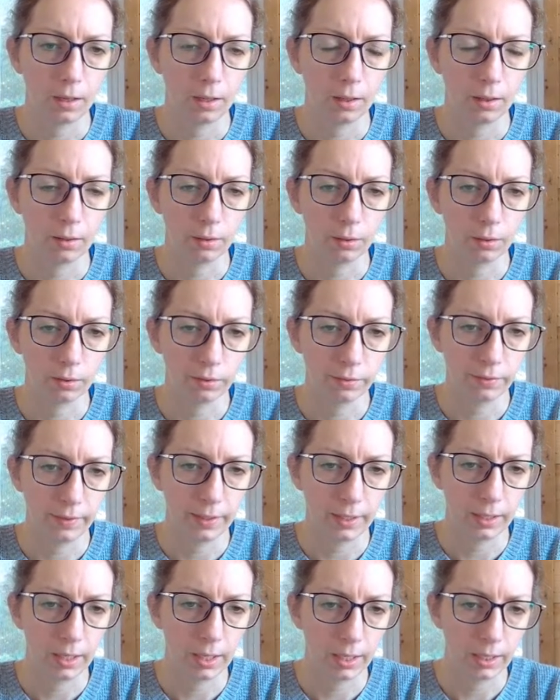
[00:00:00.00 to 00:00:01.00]
the hood
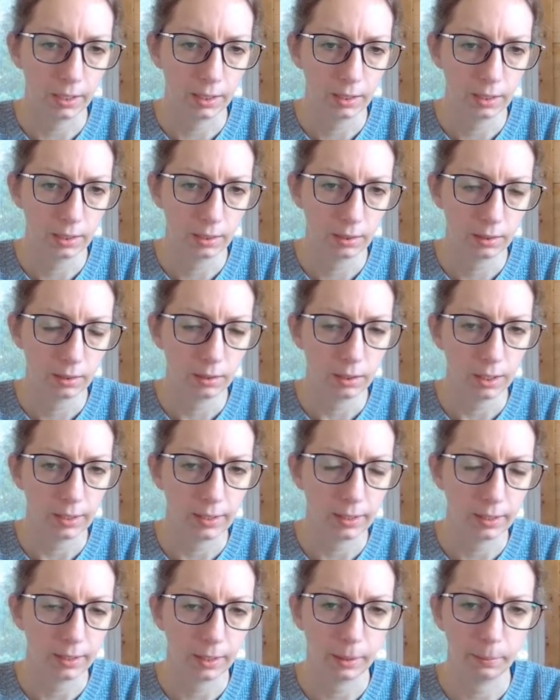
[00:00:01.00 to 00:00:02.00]
fan height and
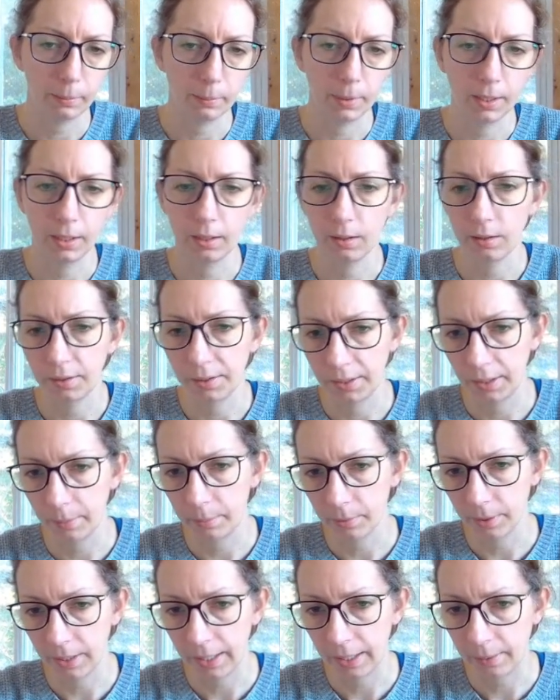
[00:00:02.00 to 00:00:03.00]
then it made all the
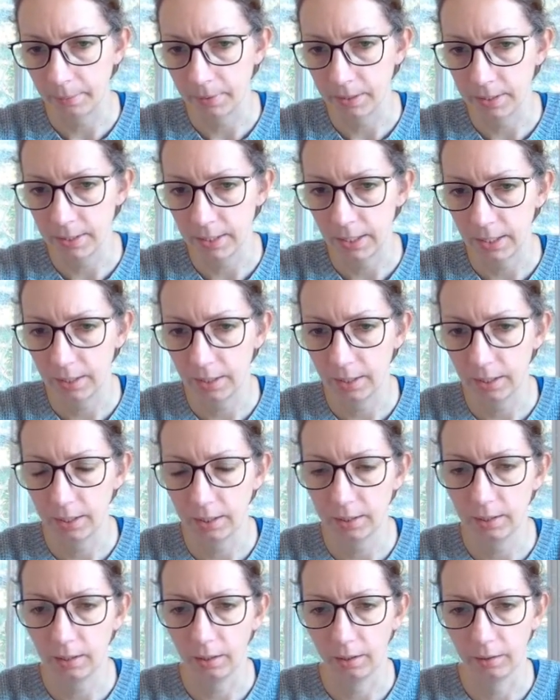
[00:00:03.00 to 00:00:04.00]
upper cabinets that
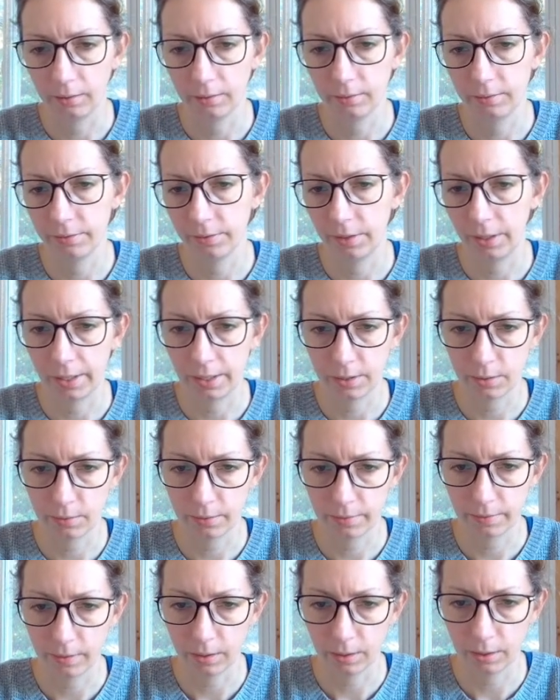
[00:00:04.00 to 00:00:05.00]
height, and for extra
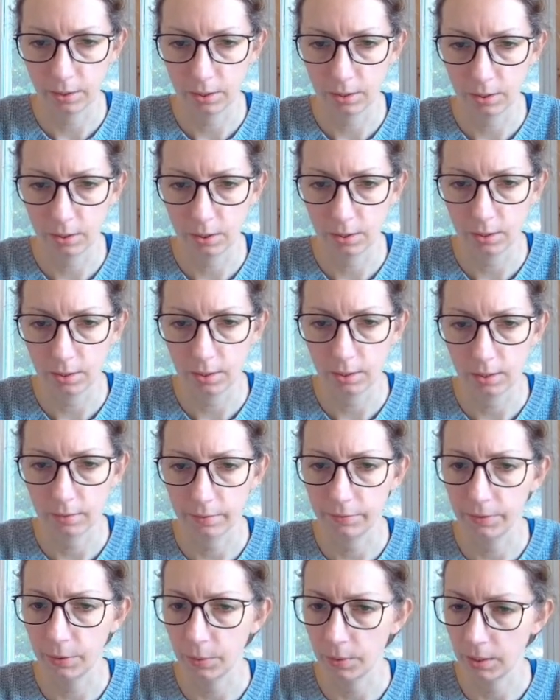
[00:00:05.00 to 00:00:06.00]
function just did a
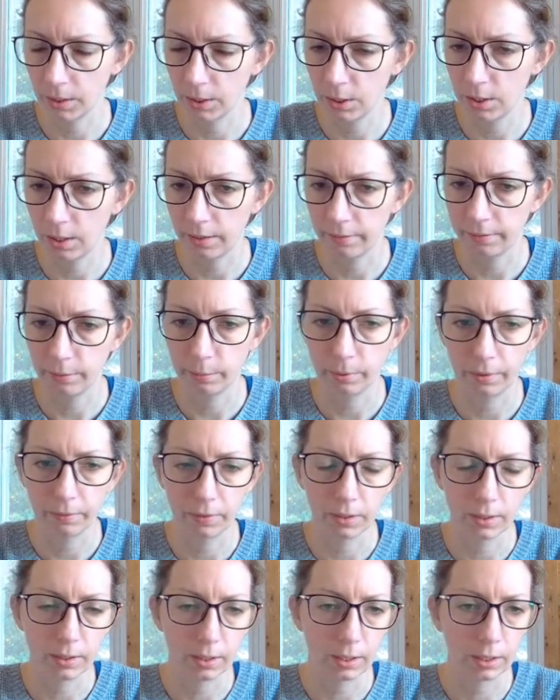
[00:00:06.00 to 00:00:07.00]
floating shelf above
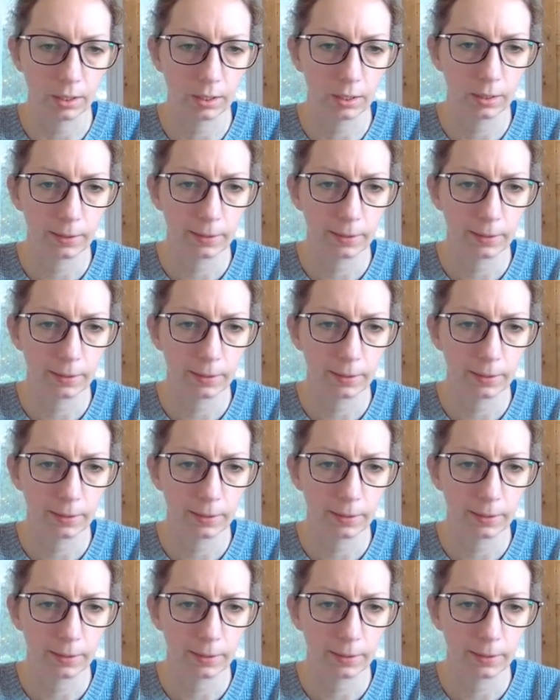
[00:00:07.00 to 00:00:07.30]
the sink.